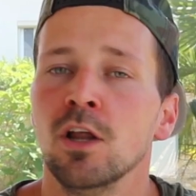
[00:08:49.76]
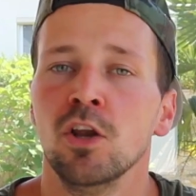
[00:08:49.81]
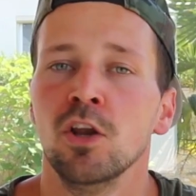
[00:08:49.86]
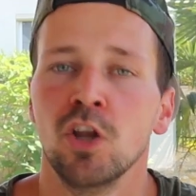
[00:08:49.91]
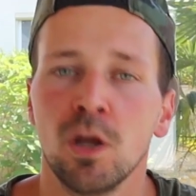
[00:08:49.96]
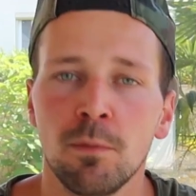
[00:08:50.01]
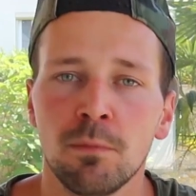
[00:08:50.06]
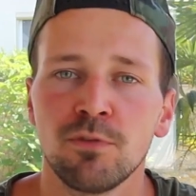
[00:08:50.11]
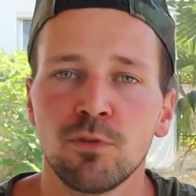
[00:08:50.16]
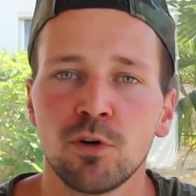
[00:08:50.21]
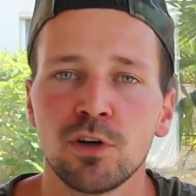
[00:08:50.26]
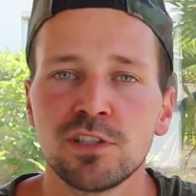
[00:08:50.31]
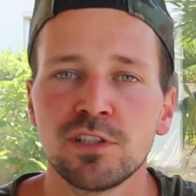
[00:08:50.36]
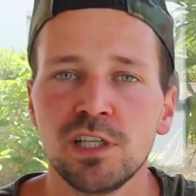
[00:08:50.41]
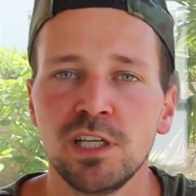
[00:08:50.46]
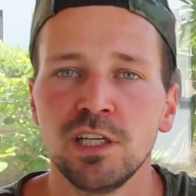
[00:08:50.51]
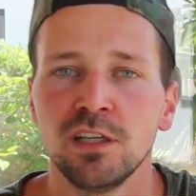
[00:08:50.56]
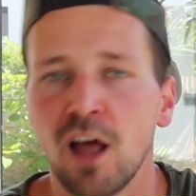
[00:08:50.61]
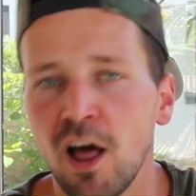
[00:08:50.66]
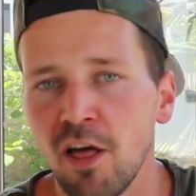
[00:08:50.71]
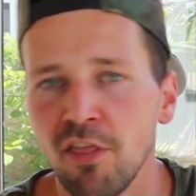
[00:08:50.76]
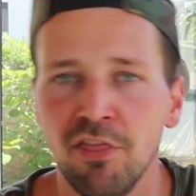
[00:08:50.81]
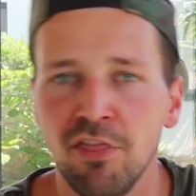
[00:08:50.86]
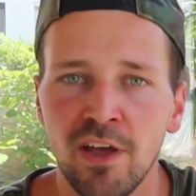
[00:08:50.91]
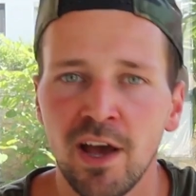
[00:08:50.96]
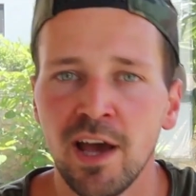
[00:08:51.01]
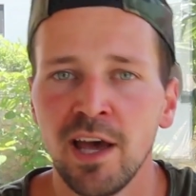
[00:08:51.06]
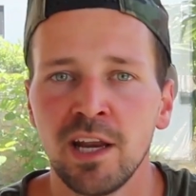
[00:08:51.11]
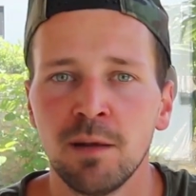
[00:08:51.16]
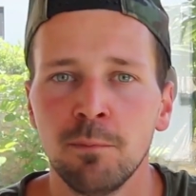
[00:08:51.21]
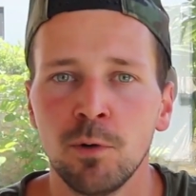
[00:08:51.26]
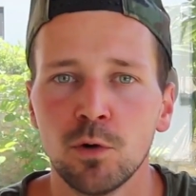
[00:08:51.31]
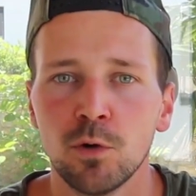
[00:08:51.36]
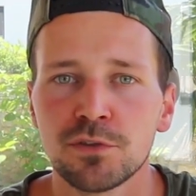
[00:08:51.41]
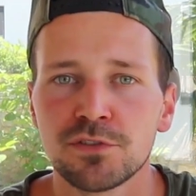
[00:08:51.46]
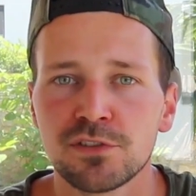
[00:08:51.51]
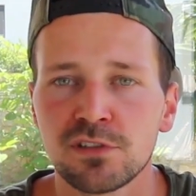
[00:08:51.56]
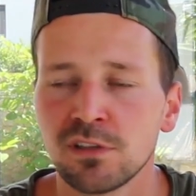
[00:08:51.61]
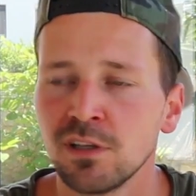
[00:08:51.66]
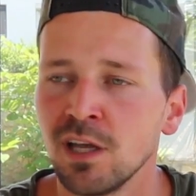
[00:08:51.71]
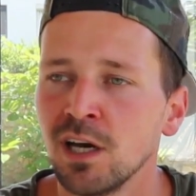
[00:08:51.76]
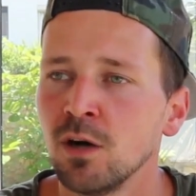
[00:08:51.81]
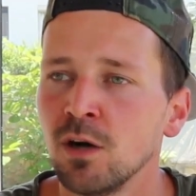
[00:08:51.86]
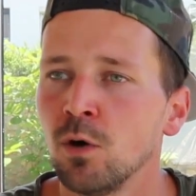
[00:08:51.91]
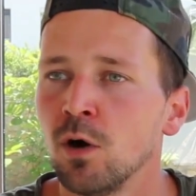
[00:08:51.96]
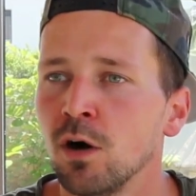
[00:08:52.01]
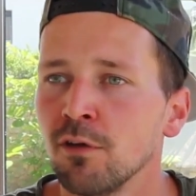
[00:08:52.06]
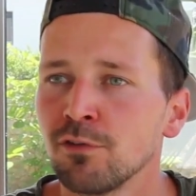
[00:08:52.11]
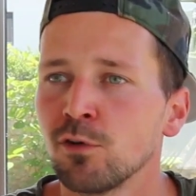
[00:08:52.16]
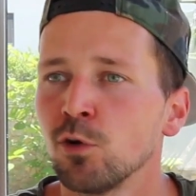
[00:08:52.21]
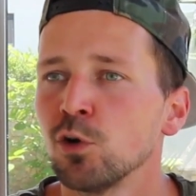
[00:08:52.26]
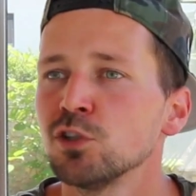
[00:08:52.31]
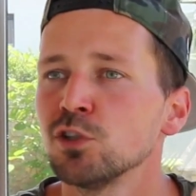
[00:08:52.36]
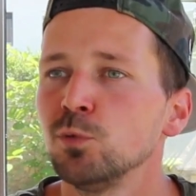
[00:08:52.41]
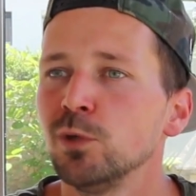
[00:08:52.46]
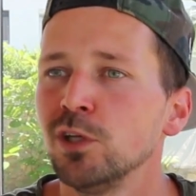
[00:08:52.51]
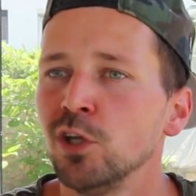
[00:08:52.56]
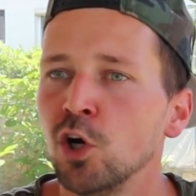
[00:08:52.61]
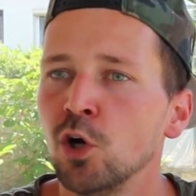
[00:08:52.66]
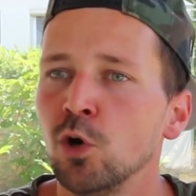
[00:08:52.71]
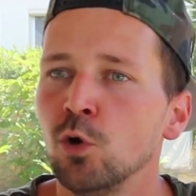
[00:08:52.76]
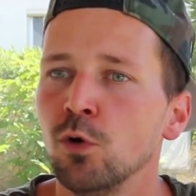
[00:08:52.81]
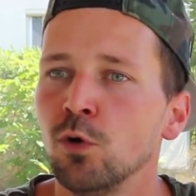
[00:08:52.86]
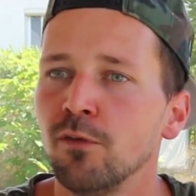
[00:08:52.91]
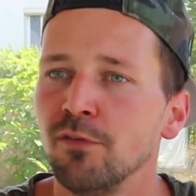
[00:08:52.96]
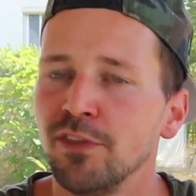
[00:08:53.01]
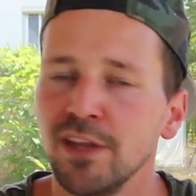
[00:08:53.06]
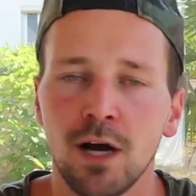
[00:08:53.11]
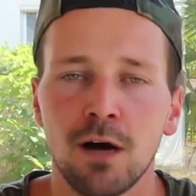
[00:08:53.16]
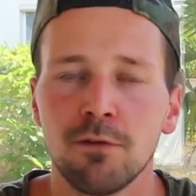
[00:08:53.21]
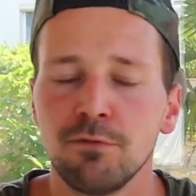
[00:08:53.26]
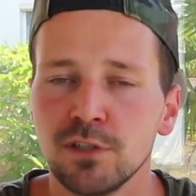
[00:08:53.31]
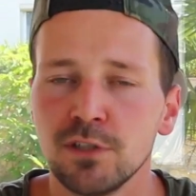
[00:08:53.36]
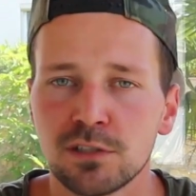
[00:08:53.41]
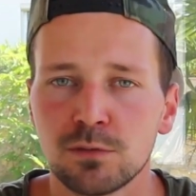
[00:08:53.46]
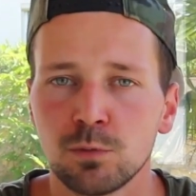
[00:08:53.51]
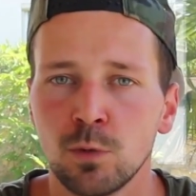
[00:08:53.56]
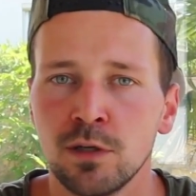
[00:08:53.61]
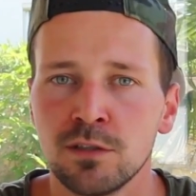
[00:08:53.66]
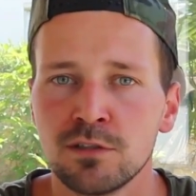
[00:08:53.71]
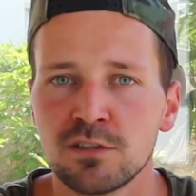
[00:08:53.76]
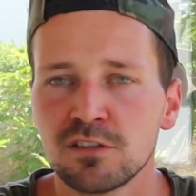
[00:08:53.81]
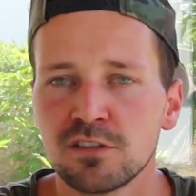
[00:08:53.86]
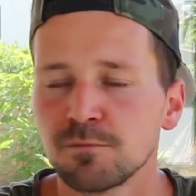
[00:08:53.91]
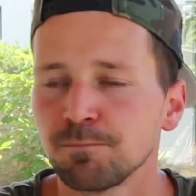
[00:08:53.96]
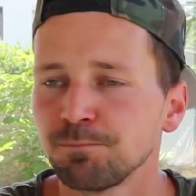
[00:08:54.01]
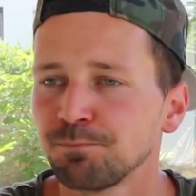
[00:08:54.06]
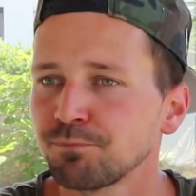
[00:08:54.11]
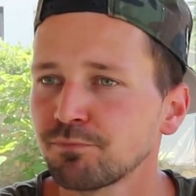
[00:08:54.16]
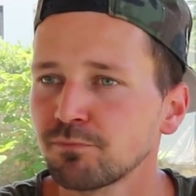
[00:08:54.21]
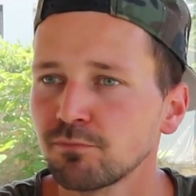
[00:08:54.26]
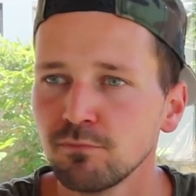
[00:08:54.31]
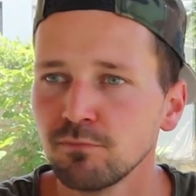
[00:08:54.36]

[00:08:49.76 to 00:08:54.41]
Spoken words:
Number 14, the animals. Now, of course, we know the obvious ones.